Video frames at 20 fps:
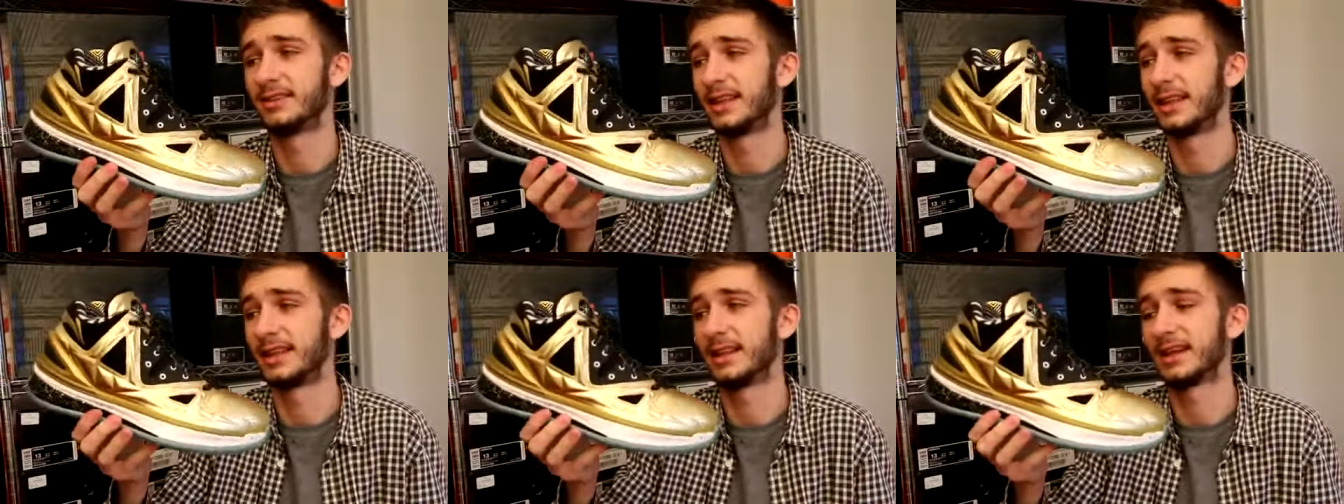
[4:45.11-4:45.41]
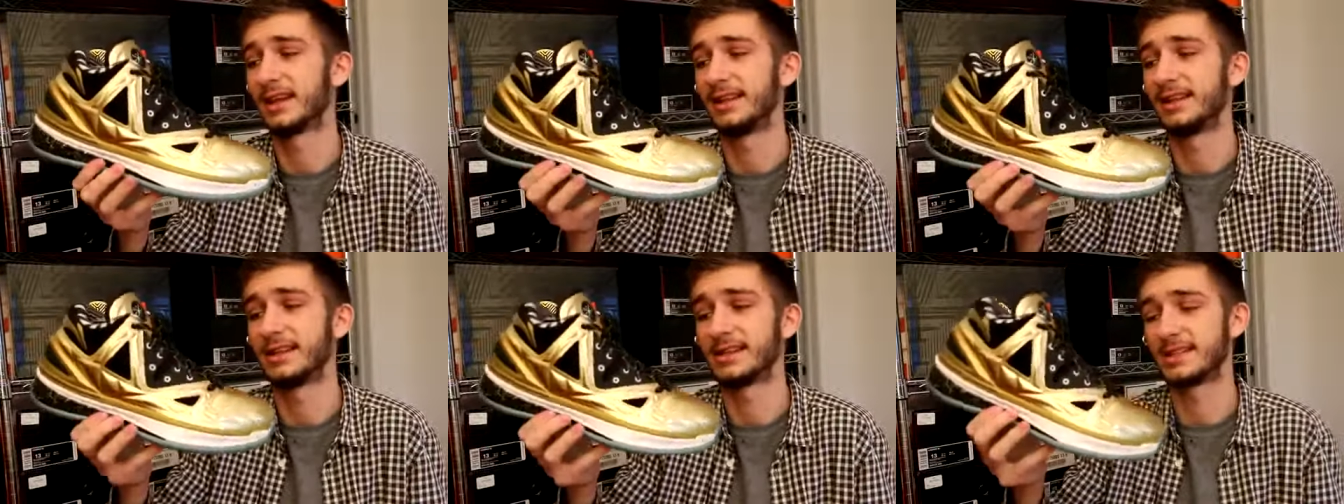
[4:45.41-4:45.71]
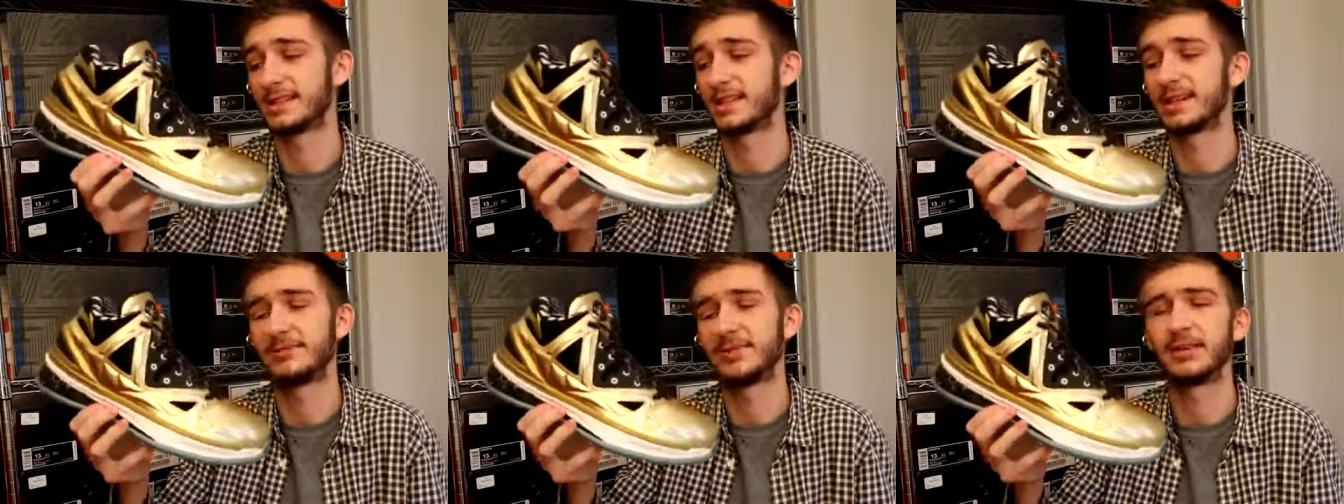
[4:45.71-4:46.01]
Like,
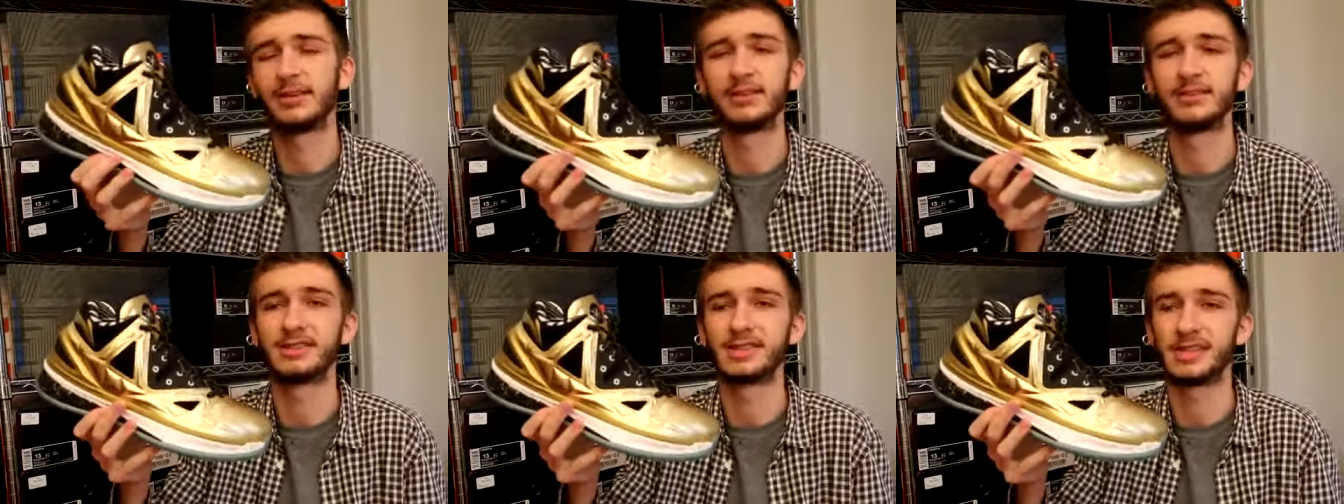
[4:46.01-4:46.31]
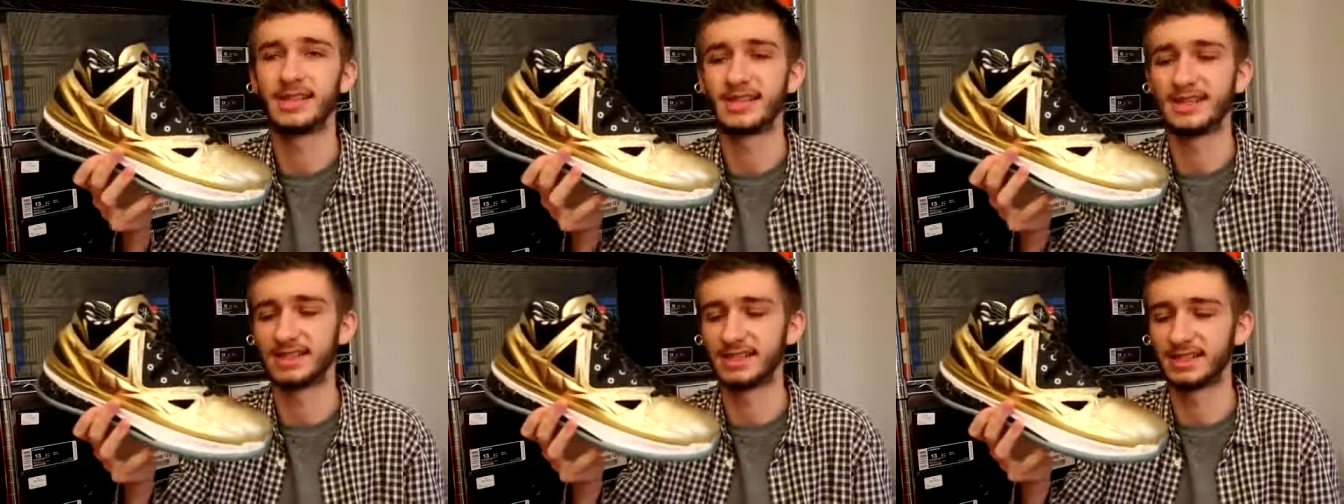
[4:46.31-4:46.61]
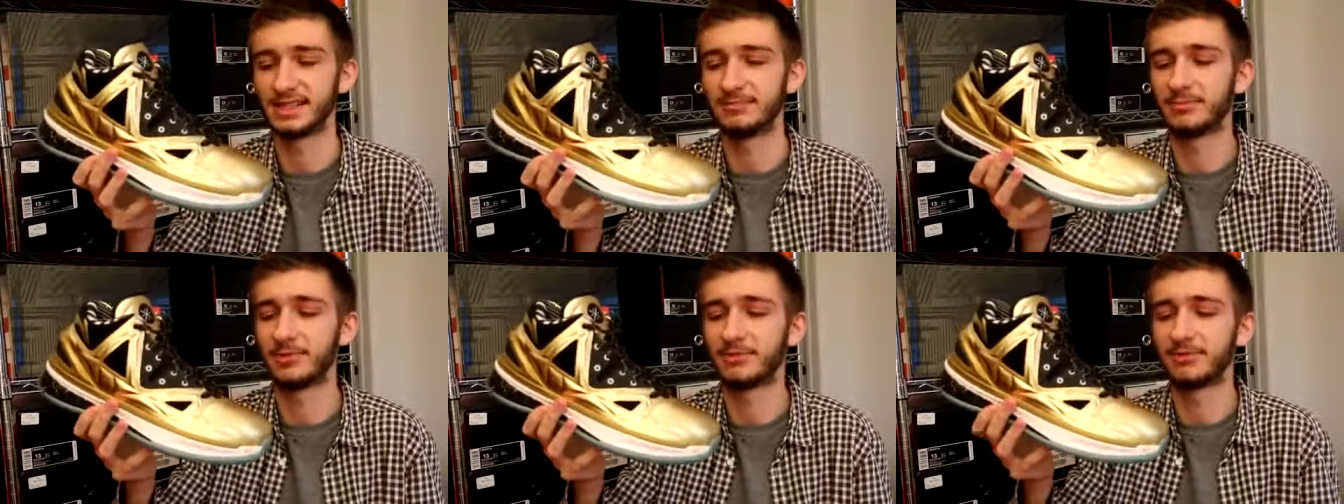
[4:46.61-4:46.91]
that's, I'm not losing any
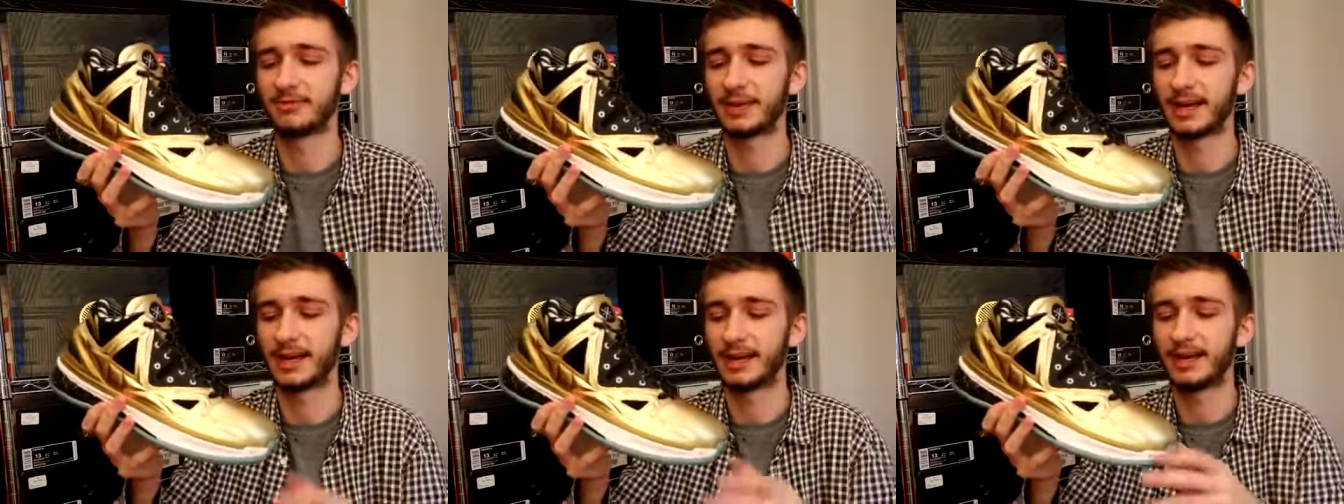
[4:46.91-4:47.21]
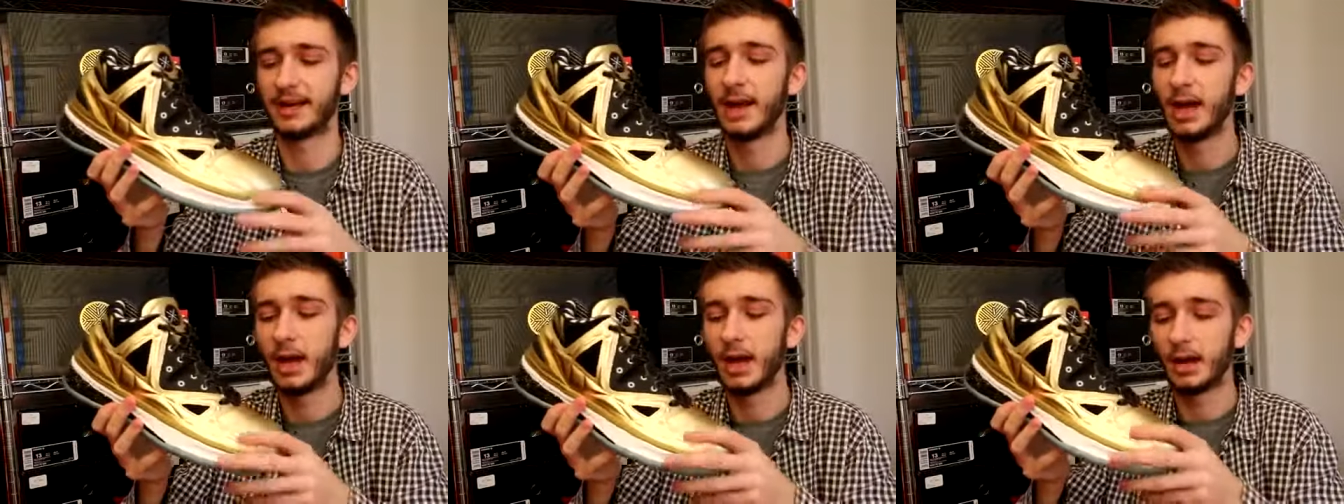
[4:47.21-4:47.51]
sleep over that.